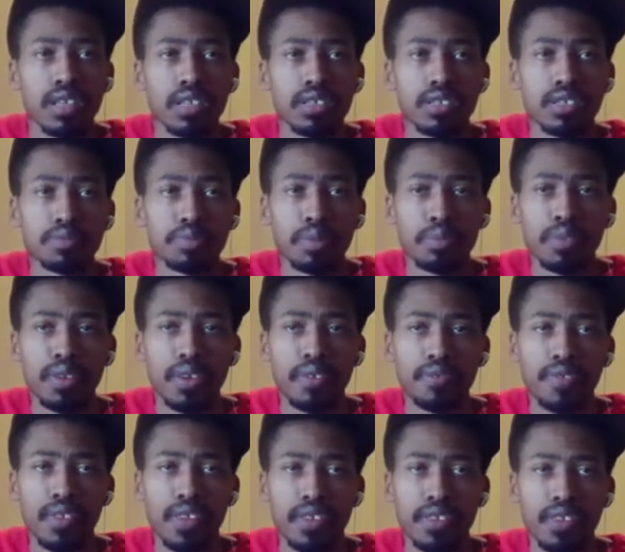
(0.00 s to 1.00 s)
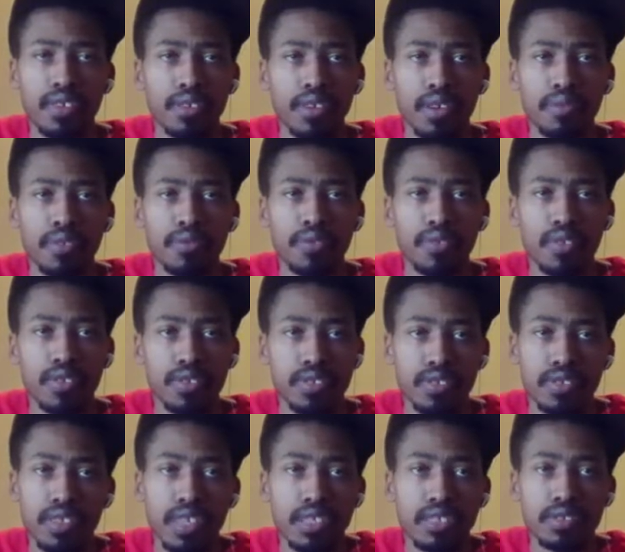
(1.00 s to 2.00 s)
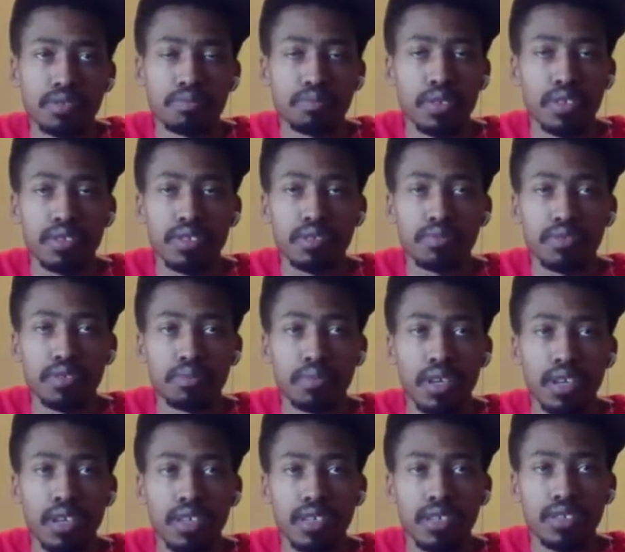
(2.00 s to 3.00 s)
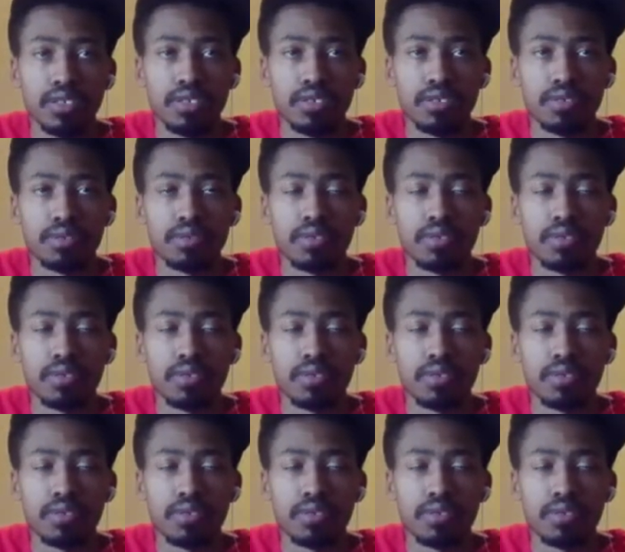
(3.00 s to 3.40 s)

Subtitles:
just people that feel like they don't have a voice, because that's basically was my issue.